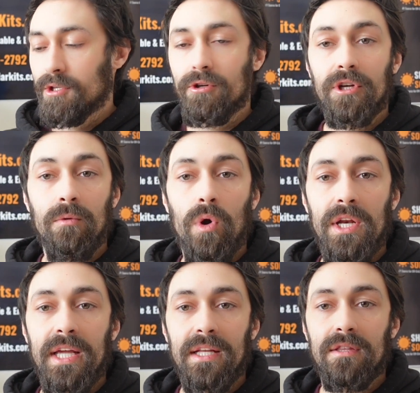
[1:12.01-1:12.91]
you're gonna
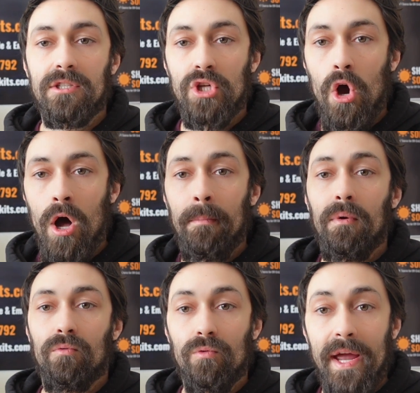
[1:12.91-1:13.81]
wanna hit the
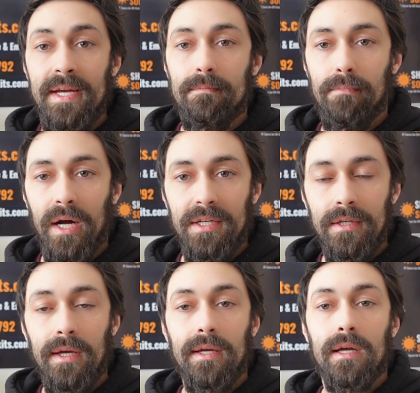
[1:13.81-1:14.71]
top right
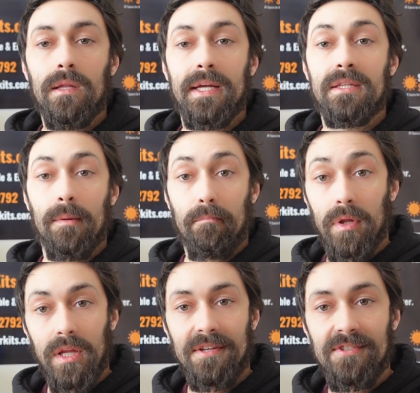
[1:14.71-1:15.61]
button click the
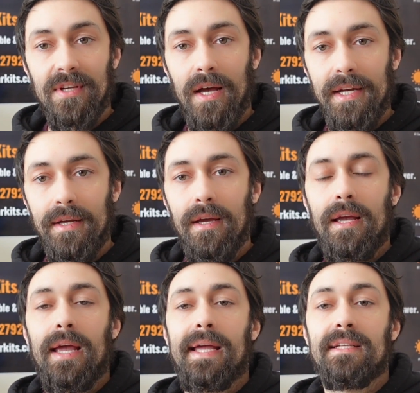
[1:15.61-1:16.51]
plus sign
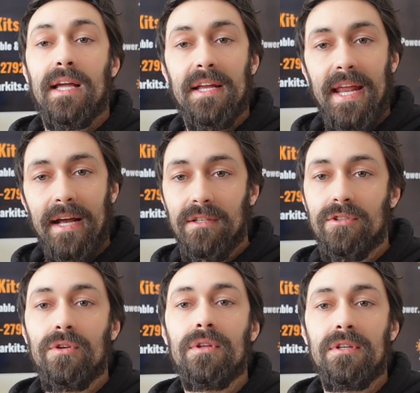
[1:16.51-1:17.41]
and
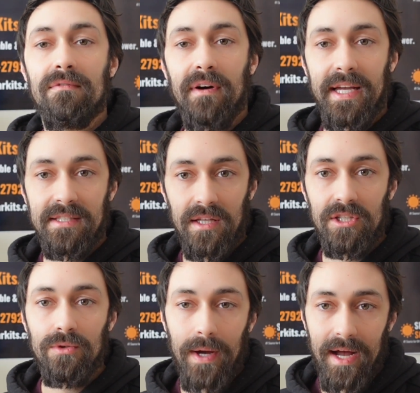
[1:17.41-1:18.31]
connect to the device that
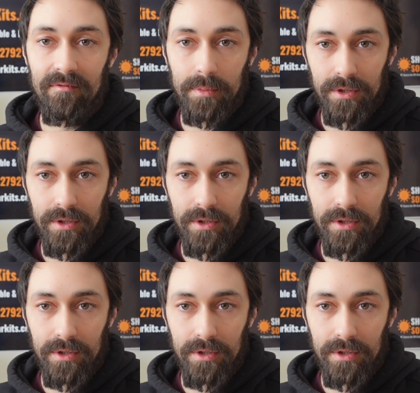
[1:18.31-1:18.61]
you have